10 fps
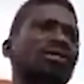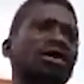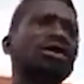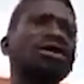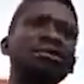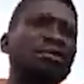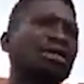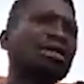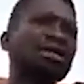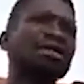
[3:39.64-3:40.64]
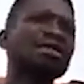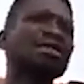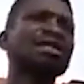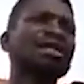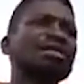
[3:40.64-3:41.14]
of the brothers and
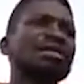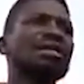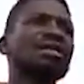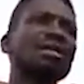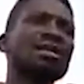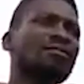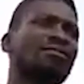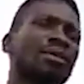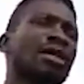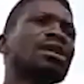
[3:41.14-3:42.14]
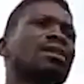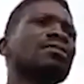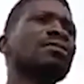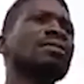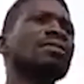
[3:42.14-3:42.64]
sisters that have been
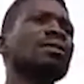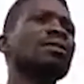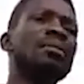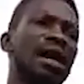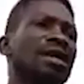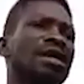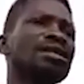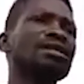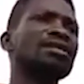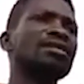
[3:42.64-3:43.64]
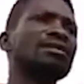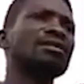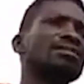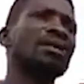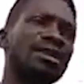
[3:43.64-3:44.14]
murdered
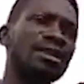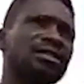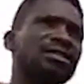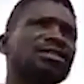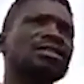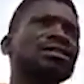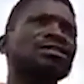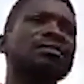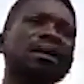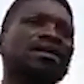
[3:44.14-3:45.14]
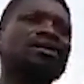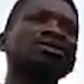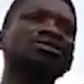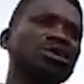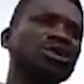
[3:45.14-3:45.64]
by this murderous